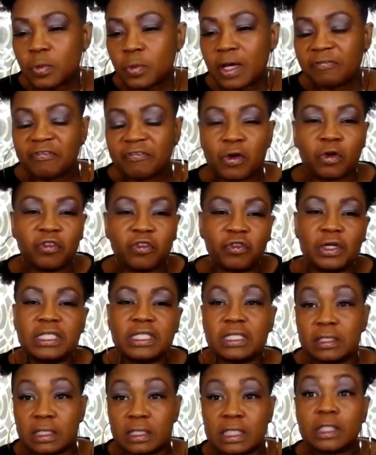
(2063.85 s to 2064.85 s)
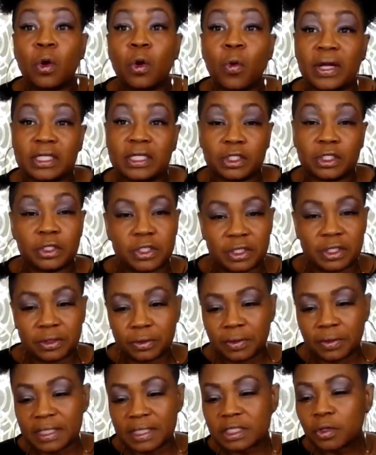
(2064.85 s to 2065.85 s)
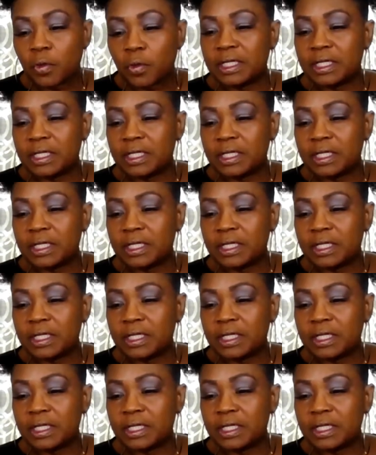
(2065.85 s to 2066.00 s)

this is what photopheresis is going to do.